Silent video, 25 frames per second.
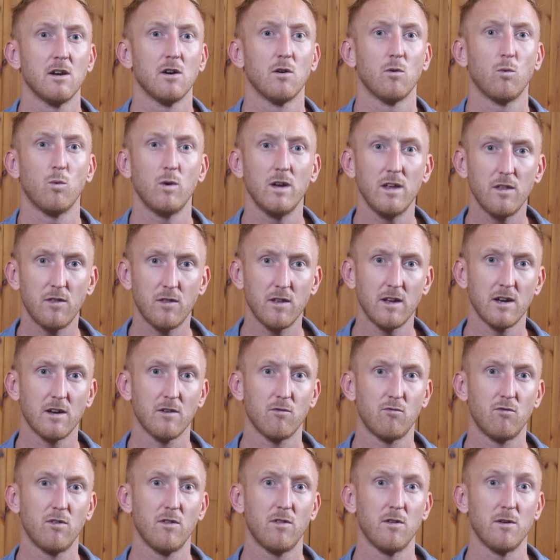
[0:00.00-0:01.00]
we think
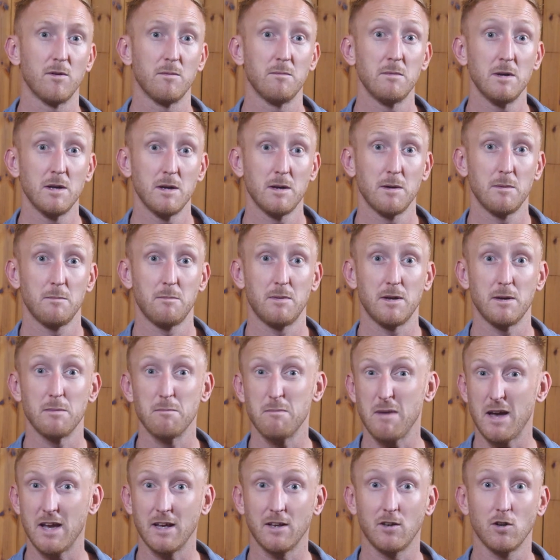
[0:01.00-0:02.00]
of rhythm being
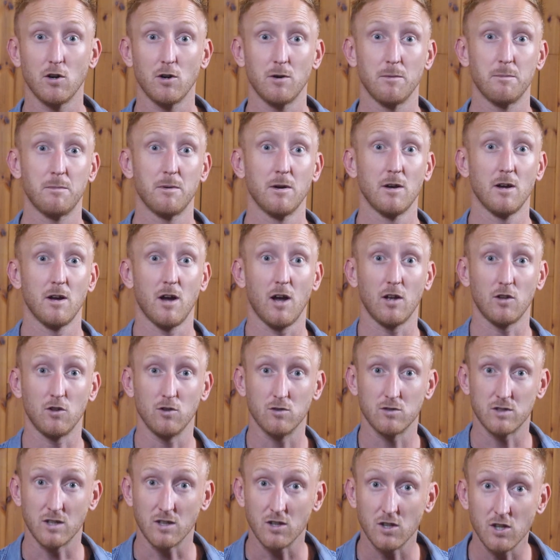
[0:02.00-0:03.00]
made up
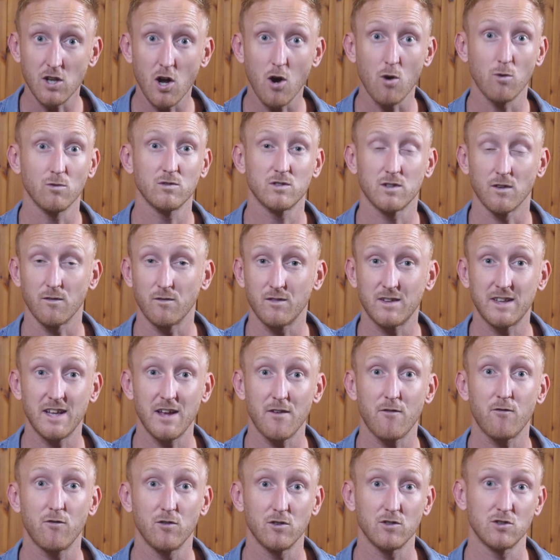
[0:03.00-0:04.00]
using notes of
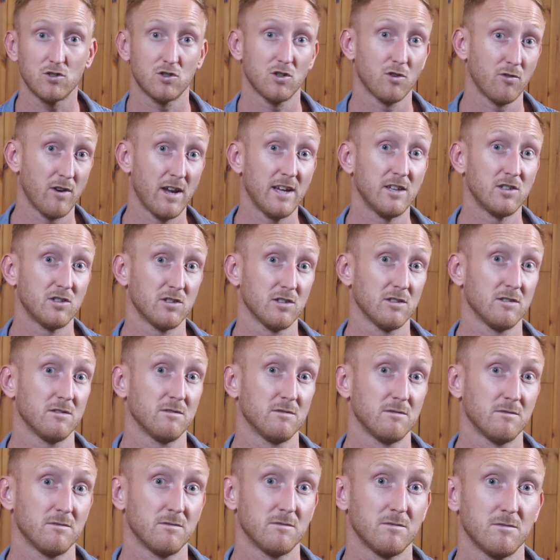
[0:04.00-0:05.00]
different duration.
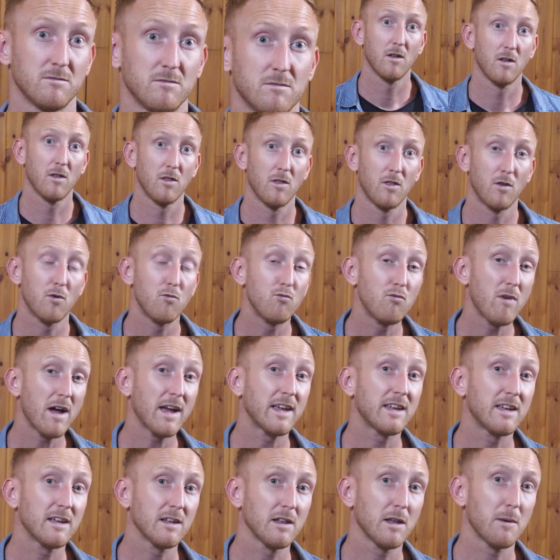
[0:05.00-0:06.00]
The
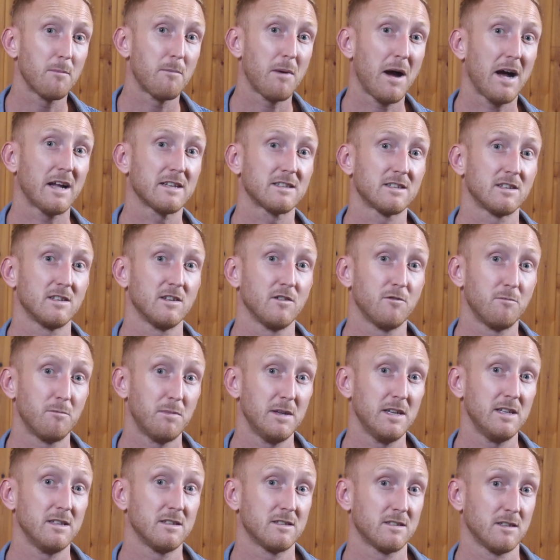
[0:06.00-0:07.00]
regular pattern of
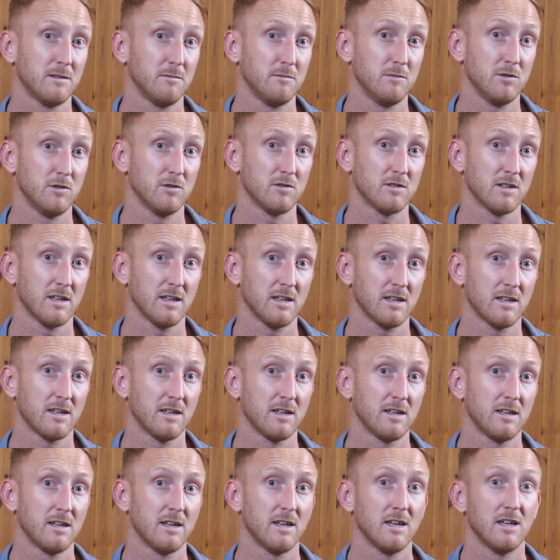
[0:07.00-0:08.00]
beats in music
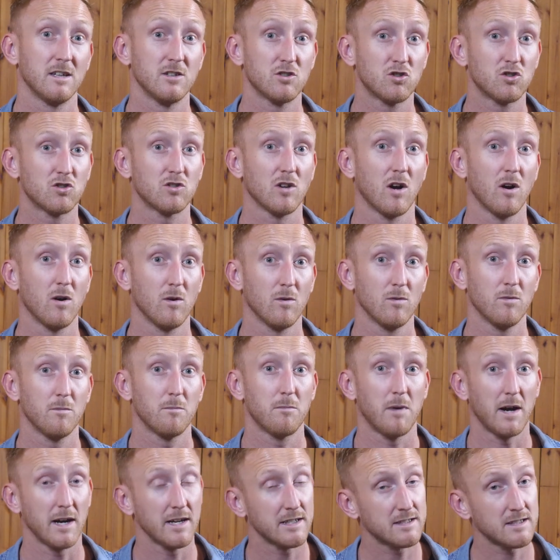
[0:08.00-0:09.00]
is shown
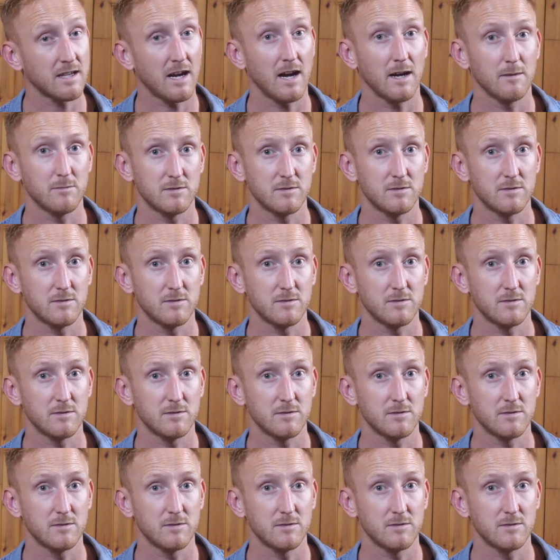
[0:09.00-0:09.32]
by a time